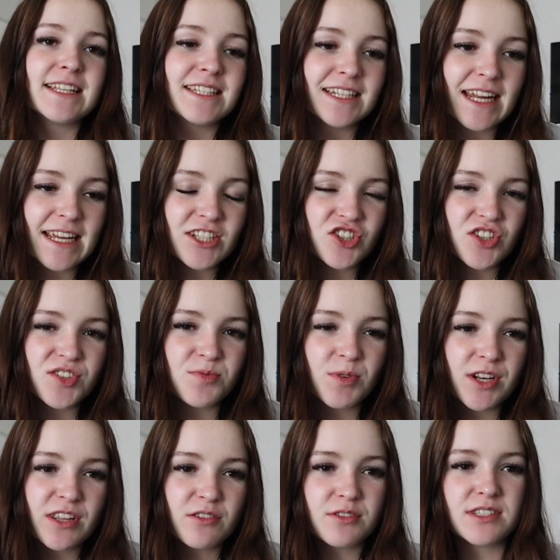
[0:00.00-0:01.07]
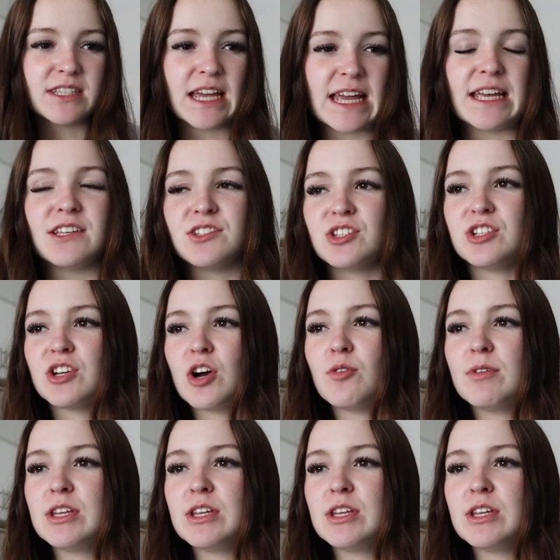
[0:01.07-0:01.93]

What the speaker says: Today's just one of those days, you know,